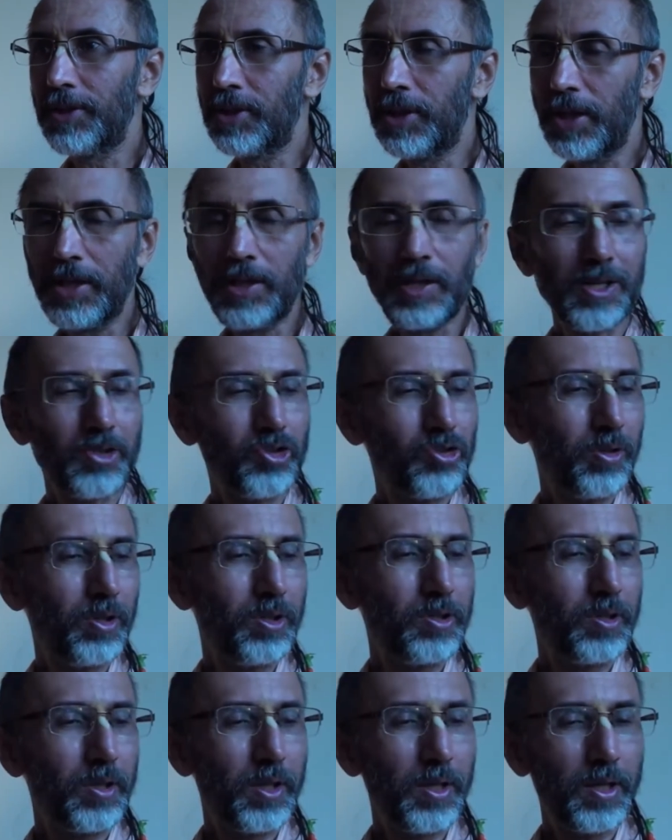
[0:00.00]
then
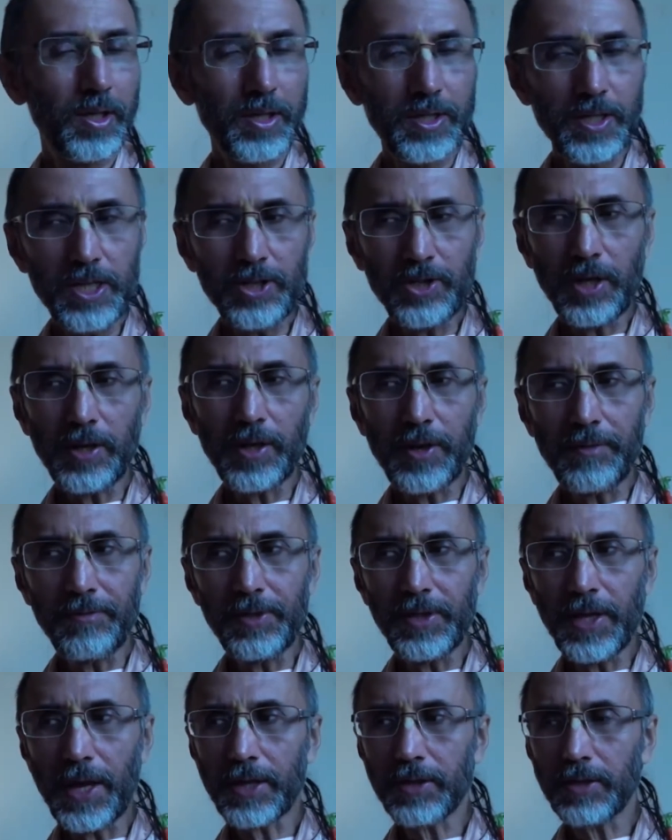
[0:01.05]
actually each and
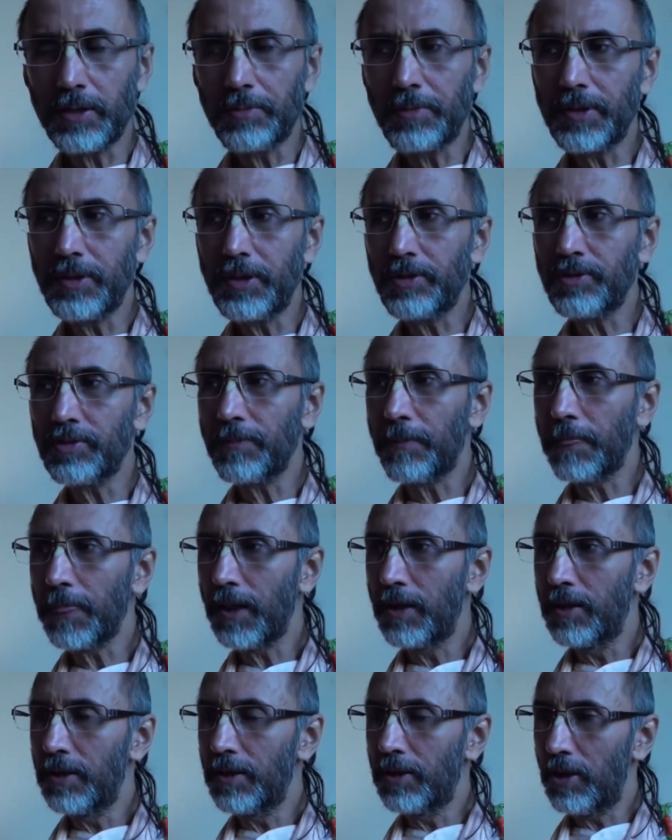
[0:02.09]
every activities
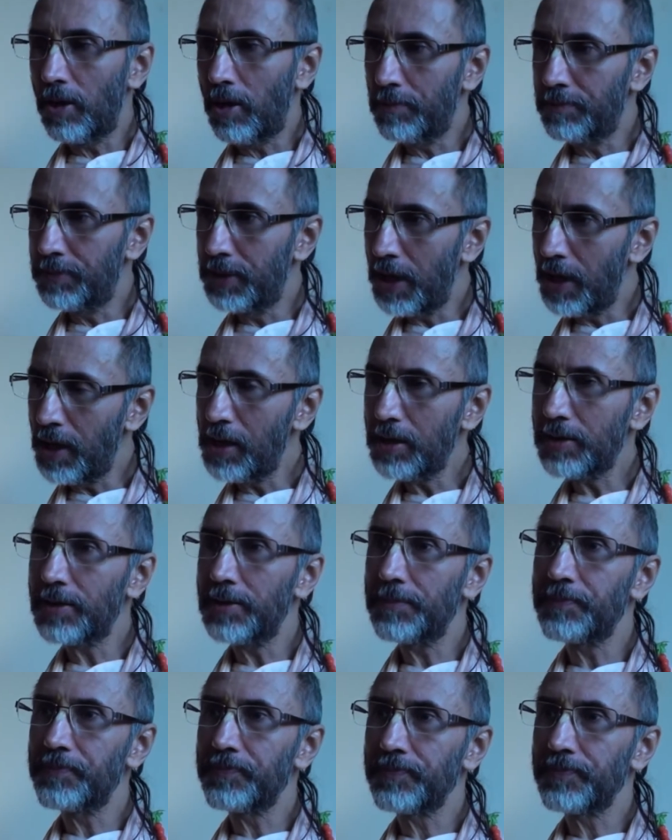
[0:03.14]
of that